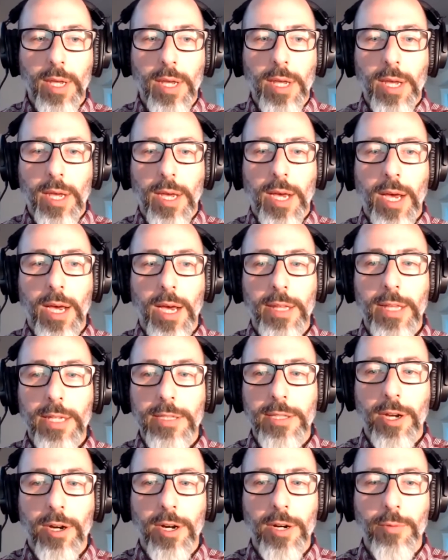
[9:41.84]

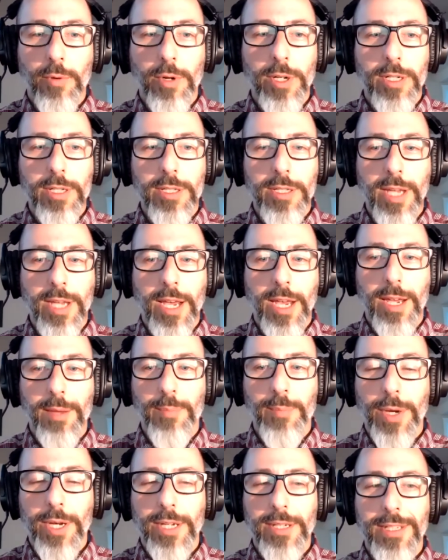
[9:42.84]
That's a hard word to say,
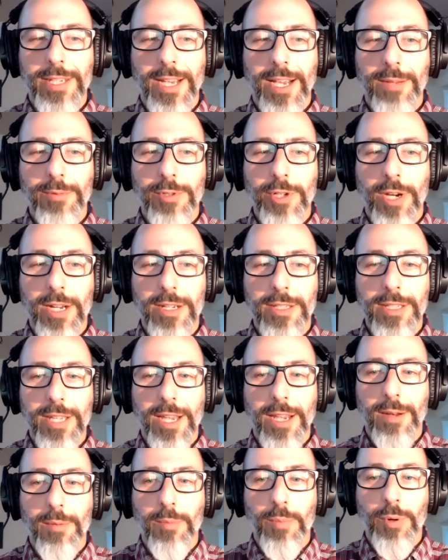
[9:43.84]
but try to
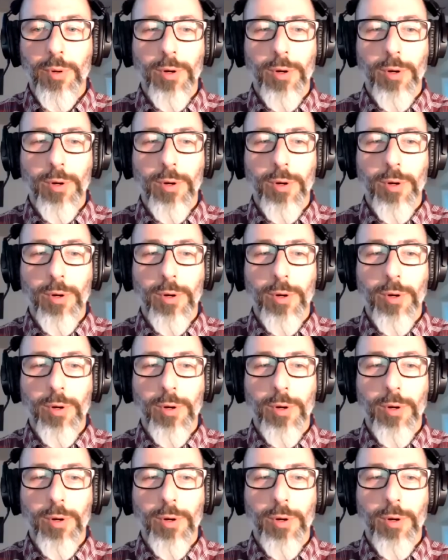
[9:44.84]
say it